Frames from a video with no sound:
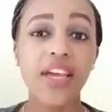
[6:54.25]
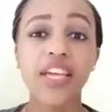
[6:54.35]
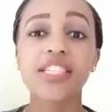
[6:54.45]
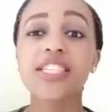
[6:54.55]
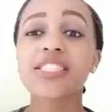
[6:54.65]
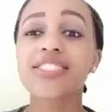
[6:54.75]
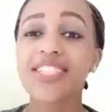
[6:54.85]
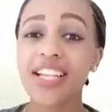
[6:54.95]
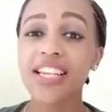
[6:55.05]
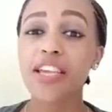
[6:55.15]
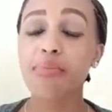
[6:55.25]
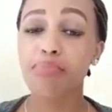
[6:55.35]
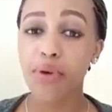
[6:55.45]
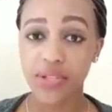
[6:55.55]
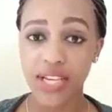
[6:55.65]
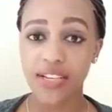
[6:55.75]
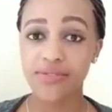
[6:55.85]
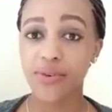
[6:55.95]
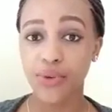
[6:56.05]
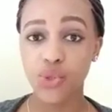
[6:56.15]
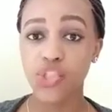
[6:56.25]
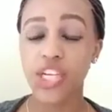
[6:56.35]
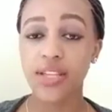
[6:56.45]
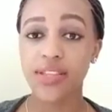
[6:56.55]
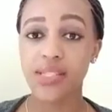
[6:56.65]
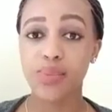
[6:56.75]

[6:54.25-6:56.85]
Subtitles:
It is really important for you to check this,